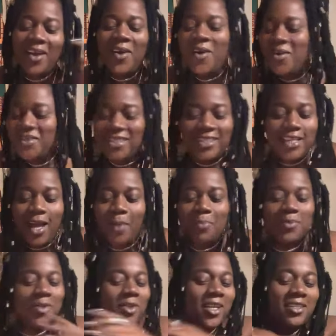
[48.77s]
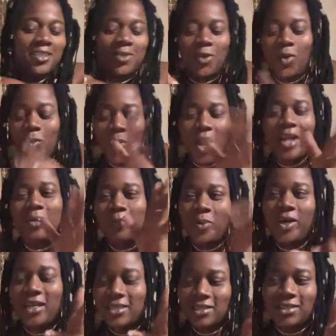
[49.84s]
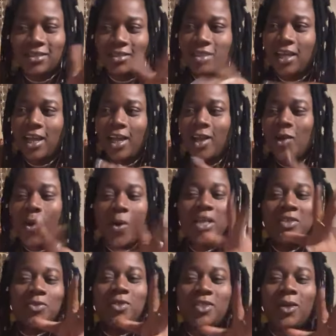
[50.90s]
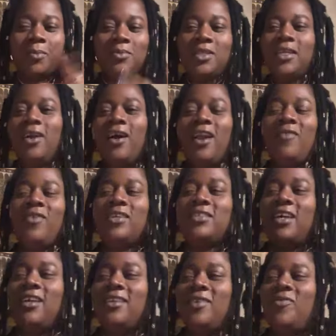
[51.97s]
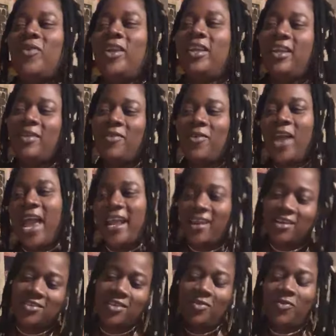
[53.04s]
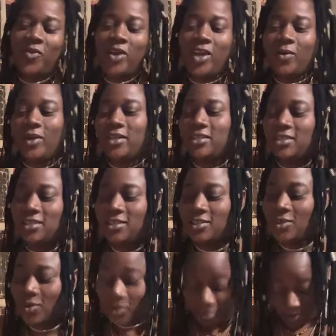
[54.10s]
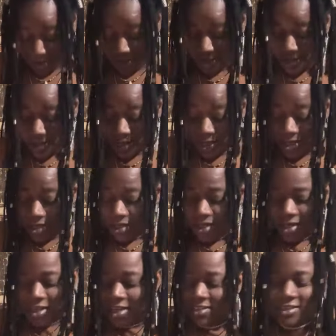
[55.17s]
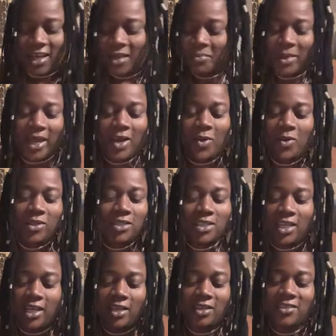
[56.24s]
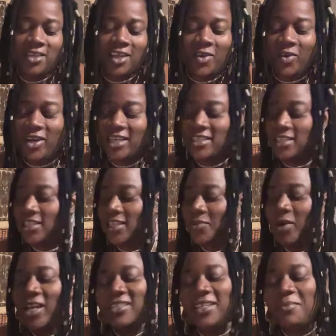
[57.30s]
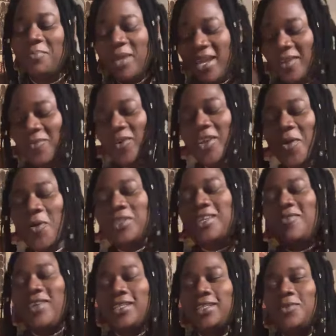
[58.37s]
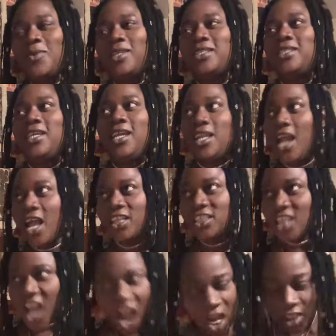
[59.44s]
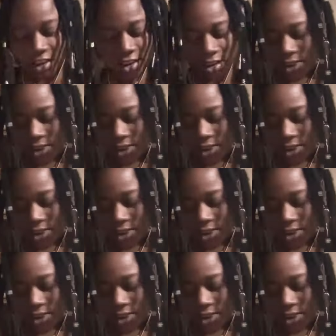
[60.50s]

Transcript: Oh, stop. So there's no one person going through something. All of us are on different energy frequencies, so. It's not me alone seeing synchronicity. What does it mean for those of us who are seeing that shit?